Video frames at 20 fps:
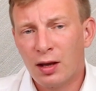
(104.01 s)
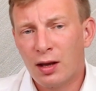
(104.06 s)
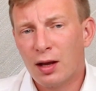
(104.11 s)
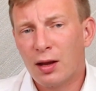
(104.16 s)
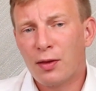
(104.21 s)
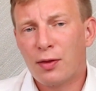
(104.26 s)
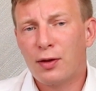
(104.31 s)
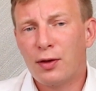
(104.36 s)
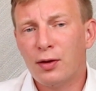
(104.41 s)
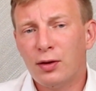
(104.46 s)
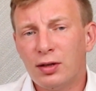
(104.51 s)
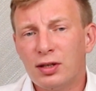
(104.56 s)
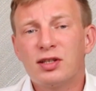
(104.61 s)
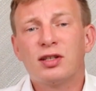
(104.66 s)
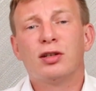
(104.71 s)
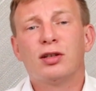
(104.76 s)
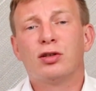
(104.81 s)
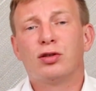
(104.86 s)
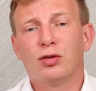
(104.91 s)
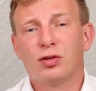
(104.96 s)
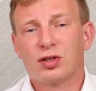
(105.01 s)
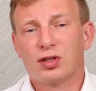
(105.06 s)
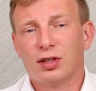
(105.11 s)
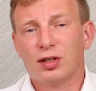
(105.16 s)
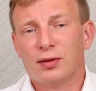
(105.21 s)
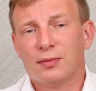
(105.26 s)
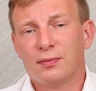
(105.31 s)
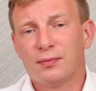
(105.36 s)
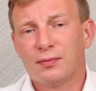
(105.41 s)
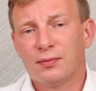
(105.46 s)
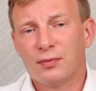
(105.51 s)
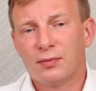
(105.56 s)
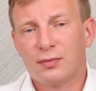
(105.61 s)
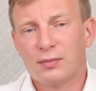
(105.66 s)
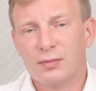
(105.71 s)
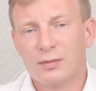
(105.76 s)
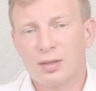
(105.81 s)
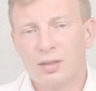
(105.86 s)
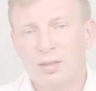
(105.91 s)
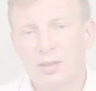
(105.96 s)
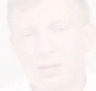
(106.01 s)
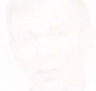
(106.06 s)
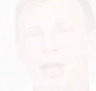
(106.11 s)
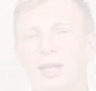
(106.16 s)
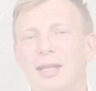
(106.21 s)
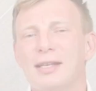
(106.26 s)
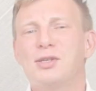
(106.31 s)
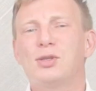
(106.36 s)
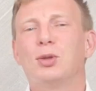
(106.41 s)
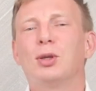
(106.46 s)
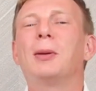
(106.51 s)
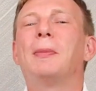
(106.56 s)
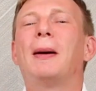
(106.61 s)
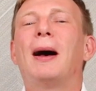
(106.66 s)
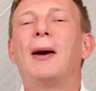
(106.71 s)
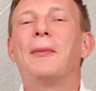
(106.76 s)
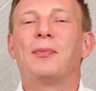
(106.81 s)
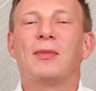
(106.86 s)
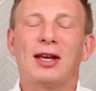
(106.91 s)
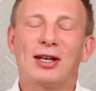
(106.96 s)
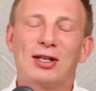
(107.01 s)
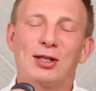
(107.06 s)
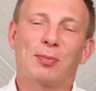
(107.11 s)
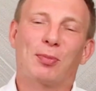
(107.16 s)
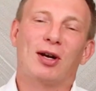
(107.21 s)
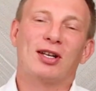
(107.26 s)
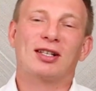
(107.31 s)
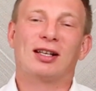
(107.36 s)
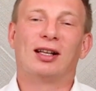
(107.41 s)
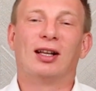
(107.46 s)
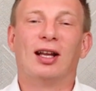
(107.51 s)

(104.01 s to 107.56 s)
and third is an adjuster. Let's talk about express